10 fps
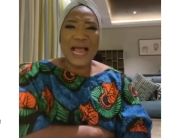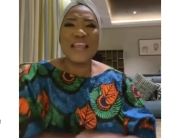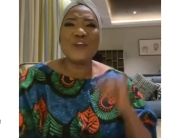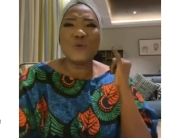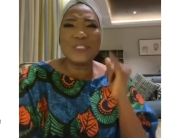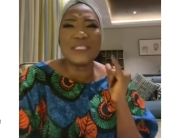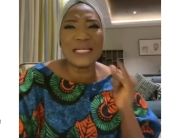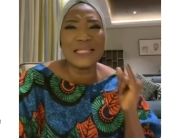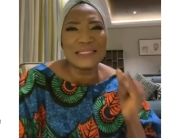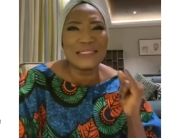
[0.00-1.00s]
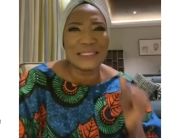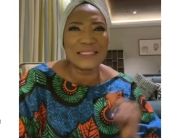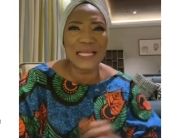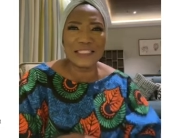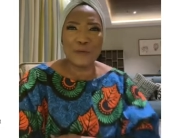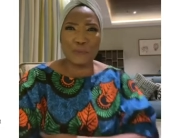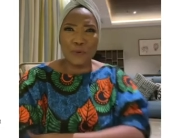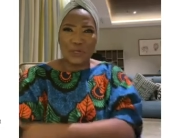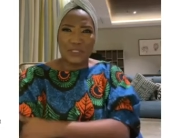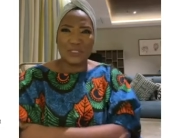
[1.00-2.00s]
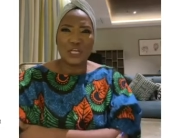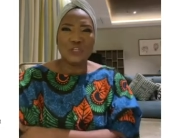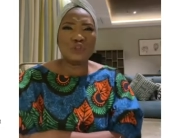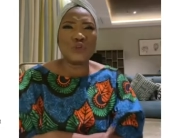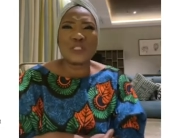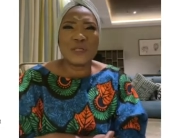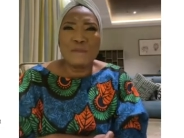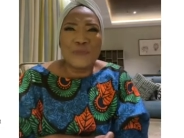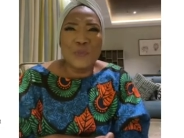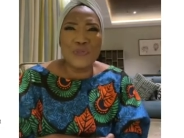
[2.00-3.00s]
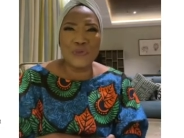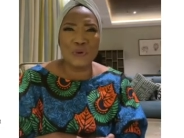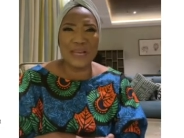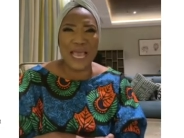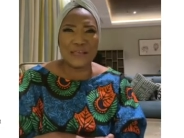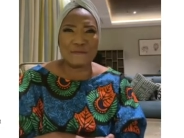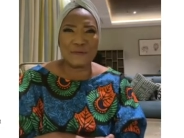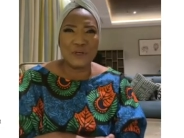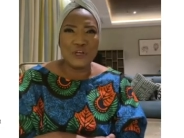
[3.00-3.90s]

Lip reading: I notice that is the starting point. Do something with your life.